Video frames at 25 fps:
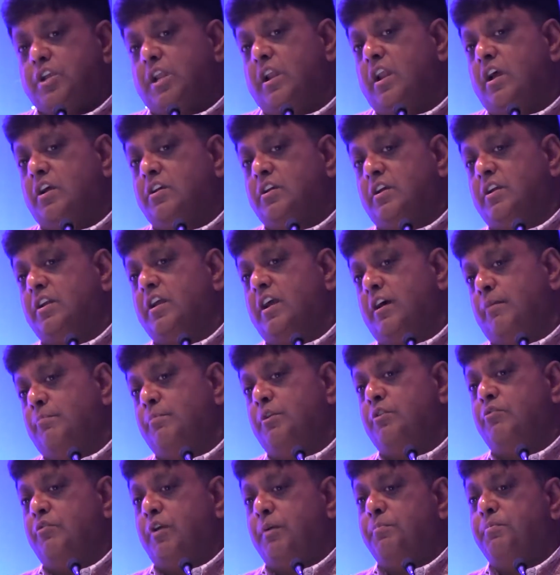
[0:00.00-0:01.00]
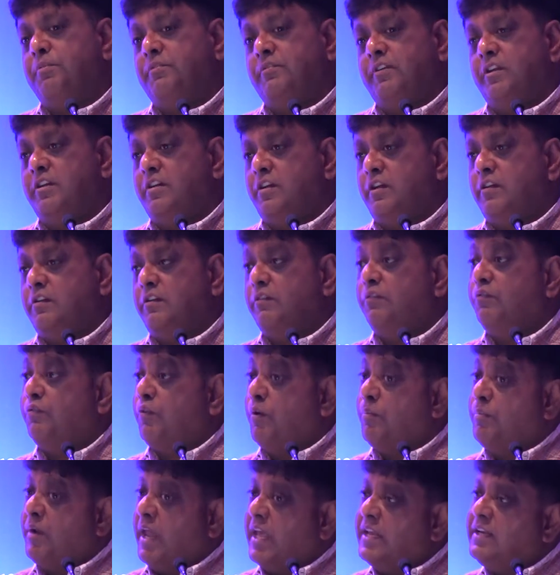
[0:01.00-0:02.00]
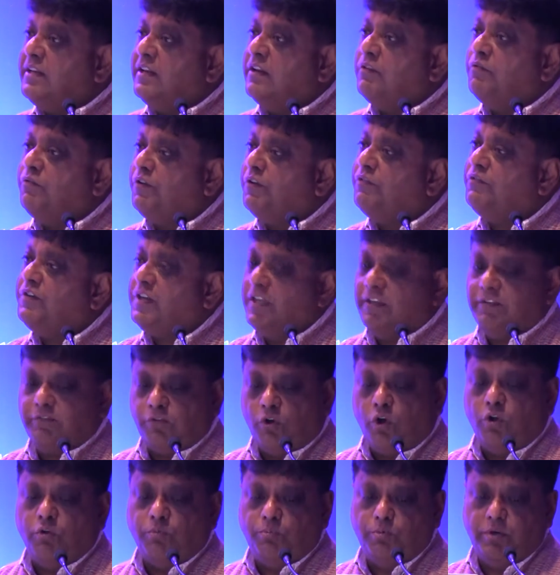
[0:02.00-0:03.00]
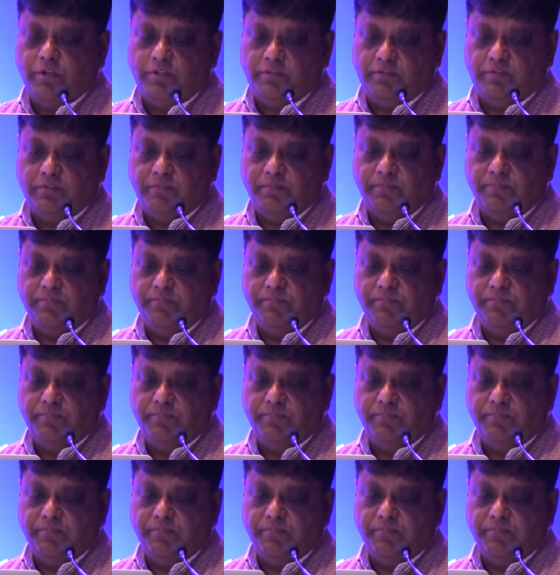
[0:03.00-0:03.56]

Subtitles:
Sri Lankan government representatives from 1950s onwards.